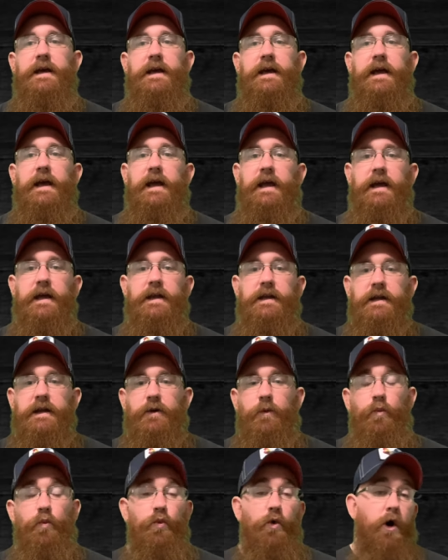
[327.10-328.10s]
And
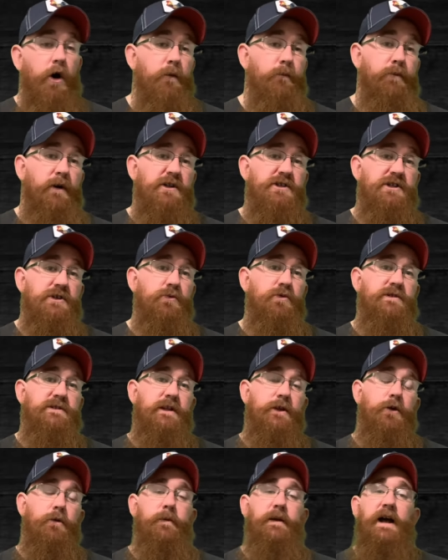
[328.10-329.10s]
our budget was a
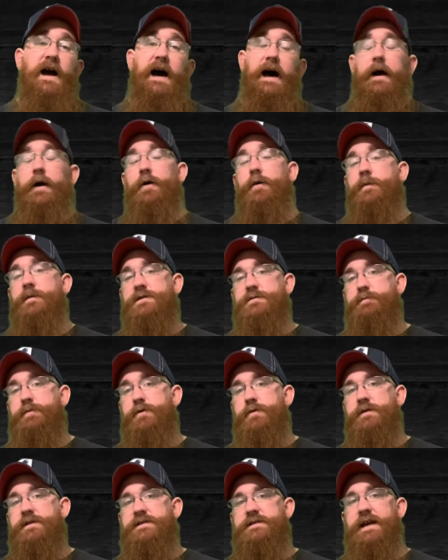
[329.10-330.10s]
little bit higher on this
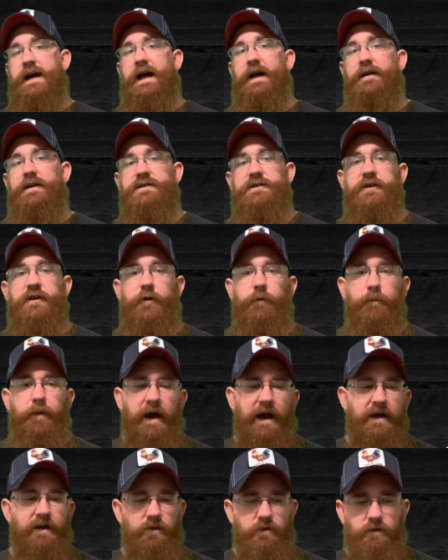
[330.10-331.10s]
build this time, because you go
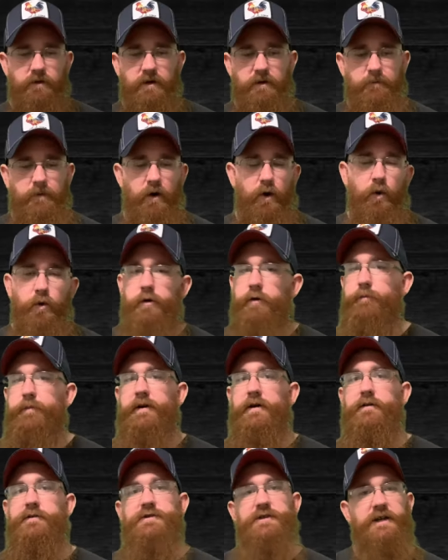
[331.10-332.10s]
back and look at my older
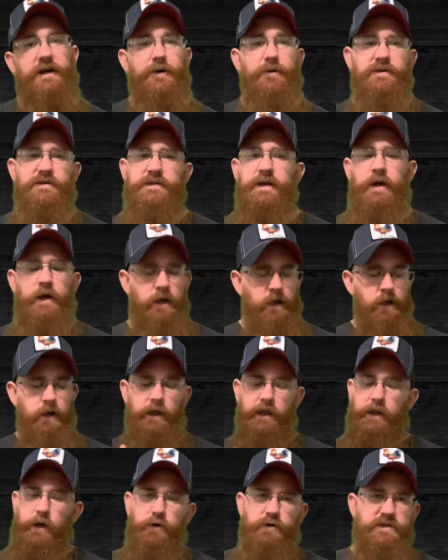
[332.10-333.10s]
builds, you know, as
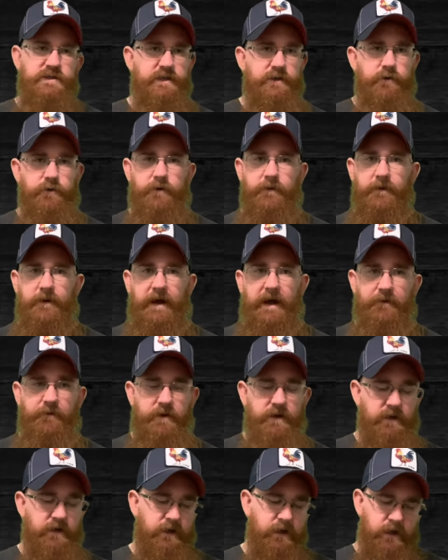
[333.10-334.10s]
low center of
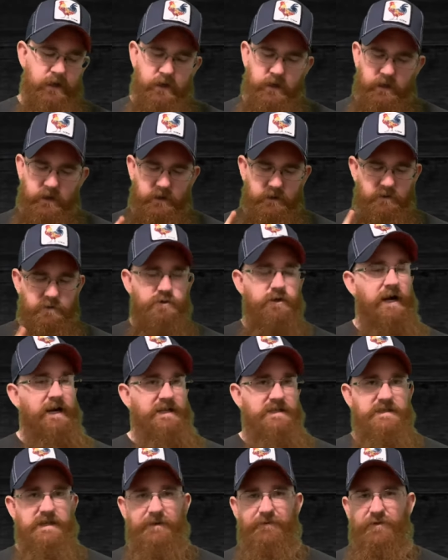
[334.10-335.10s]
gravity, trying to
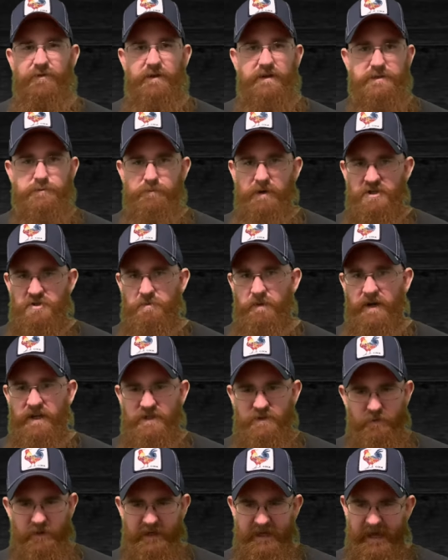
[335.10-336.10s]
save as much money
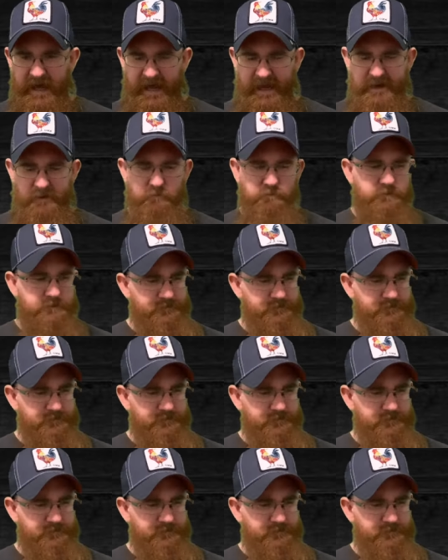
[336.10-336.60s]
as we can.